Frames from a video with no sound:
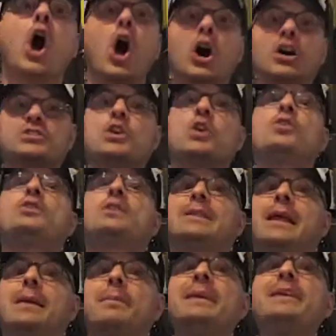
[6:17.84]
Also,
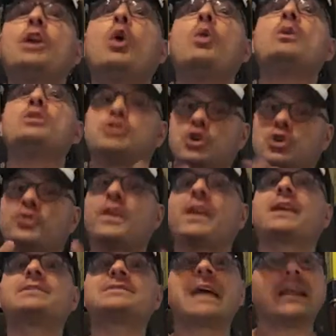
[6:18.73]
let me know what you
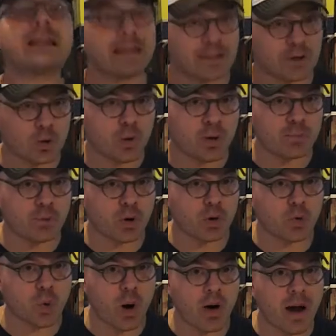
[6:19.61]
think, because I like the quid
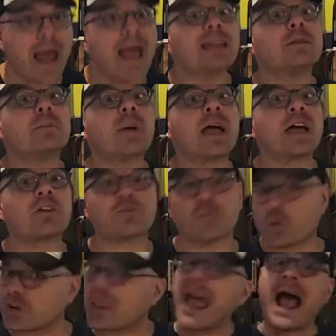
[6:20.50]
pro quo and the back and
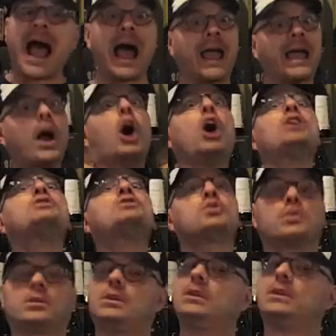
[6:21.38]
forth. I
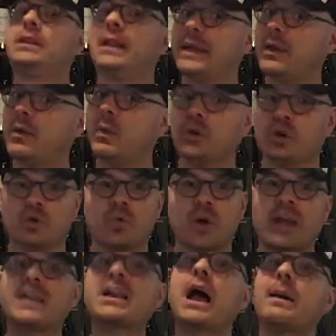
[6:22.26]
also really like it when you
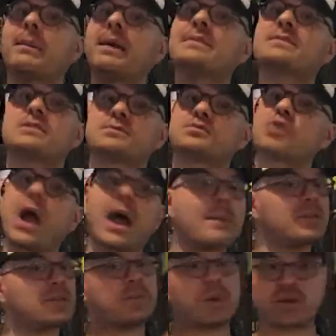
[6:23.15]
rate, comment,
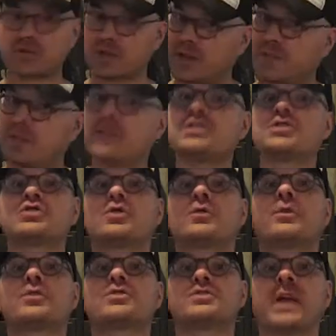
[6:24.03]
subscribe, especially if this is your
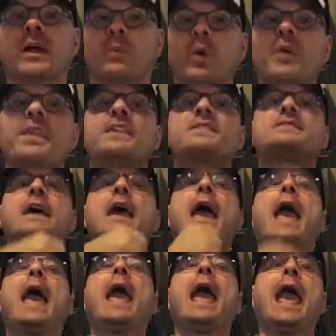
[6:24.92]
first time with us,
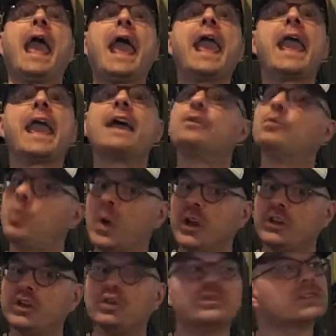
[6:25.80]
and
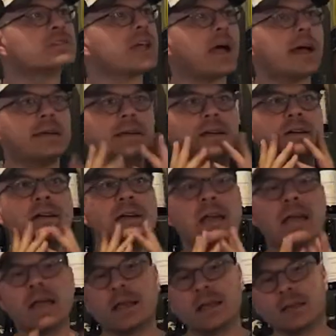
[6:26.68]
when you decide to
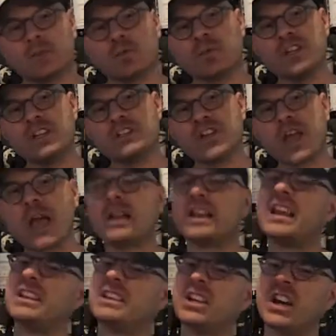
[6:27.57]
reach
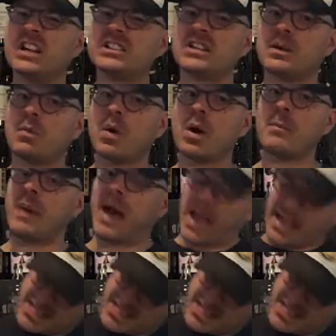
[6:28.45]
out and touch someone by